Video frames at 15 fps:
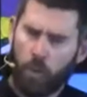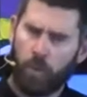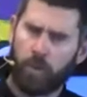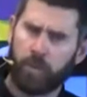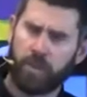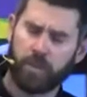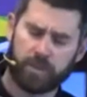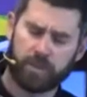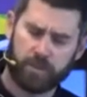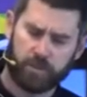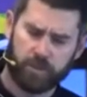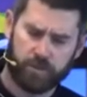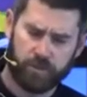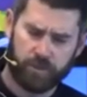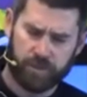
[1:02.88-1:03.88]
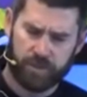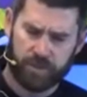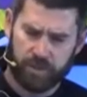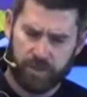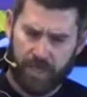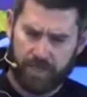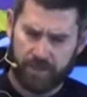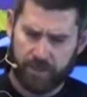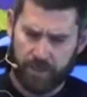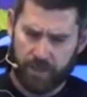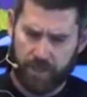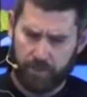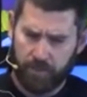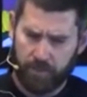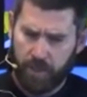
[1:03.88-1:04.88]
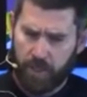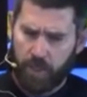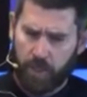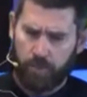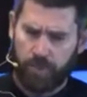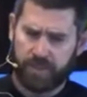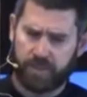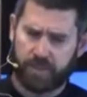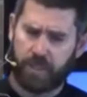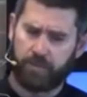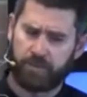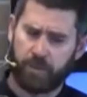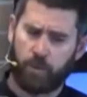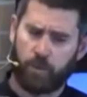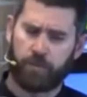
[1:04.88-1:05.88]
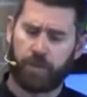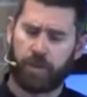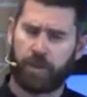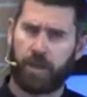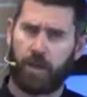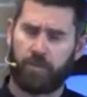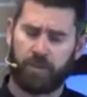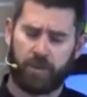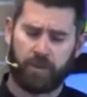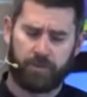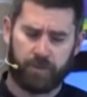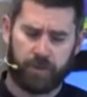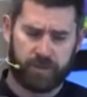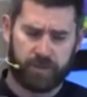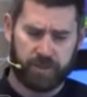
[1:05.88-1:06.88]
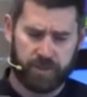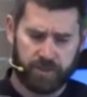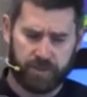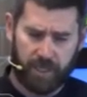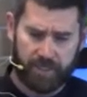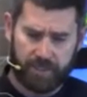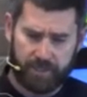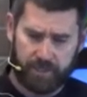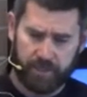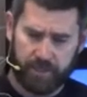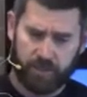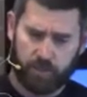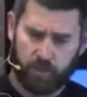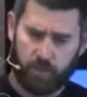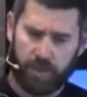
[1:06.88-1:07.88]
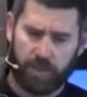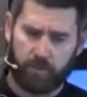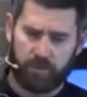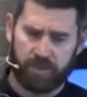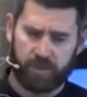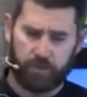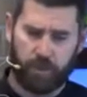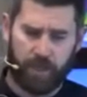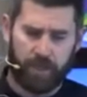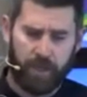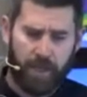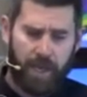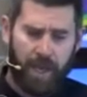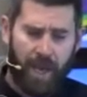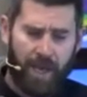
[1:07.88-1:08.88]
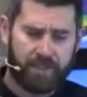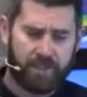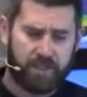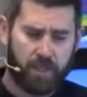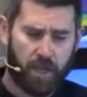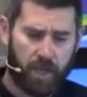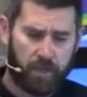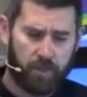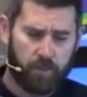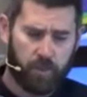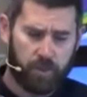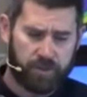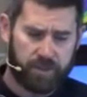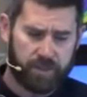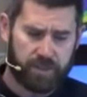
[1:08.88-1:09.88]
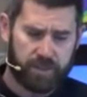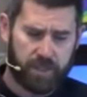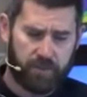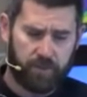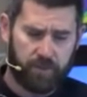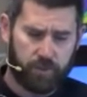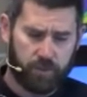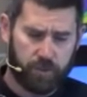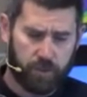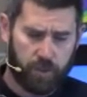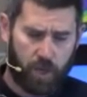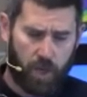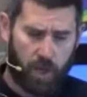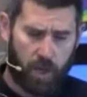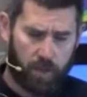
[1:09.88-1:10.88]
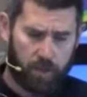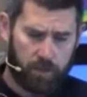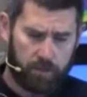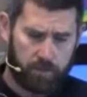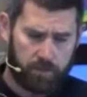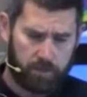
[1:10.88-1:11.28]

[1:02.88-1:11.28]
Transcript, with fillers: When we looked at those verses last time, we skipped over a couple of verses, 19 and 20, which read, Has not Moses given you the law?